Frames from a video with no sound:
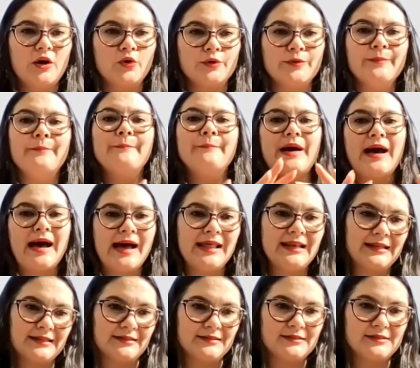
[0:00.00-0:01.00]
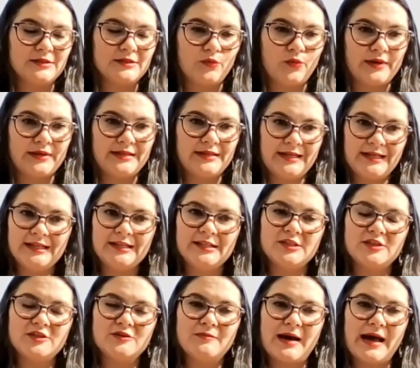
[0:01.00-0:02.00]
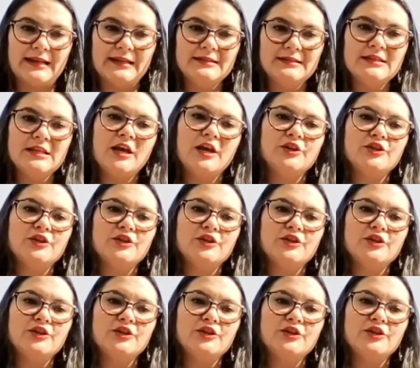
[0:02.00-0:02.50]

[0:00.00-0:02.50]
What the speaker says: or balance what he needs to balance